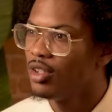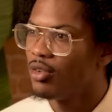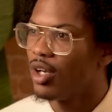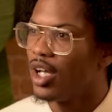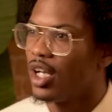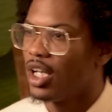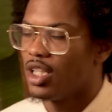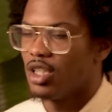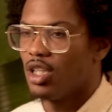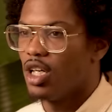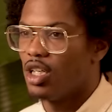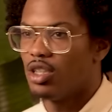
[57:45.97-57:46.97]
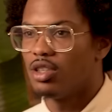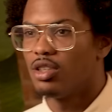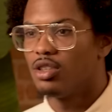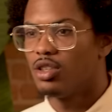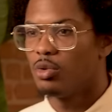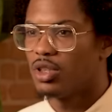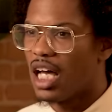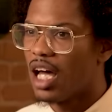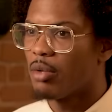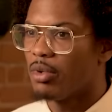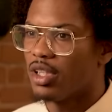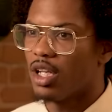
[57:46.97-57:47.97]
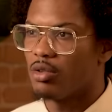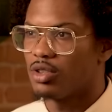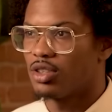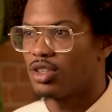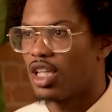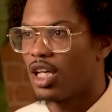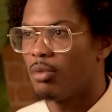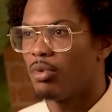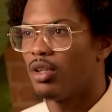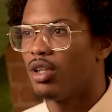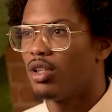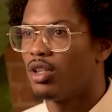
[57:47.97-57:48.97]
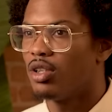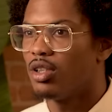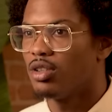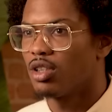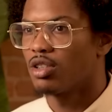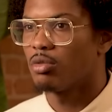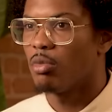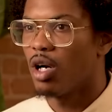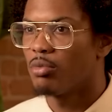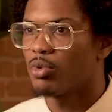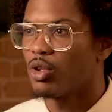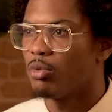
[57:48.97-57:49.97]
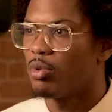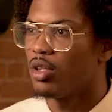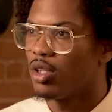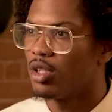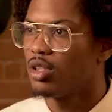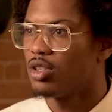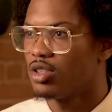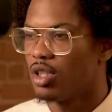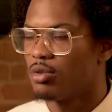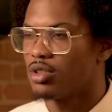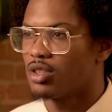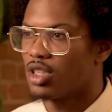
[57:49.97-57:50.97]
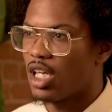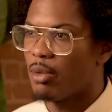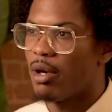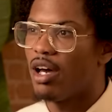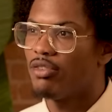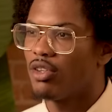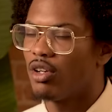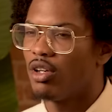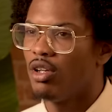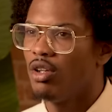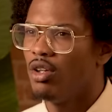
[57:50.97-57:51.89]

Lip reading: Right? And she was adamant that it was a scam. And then they checked their mom group and they said it was a scam after.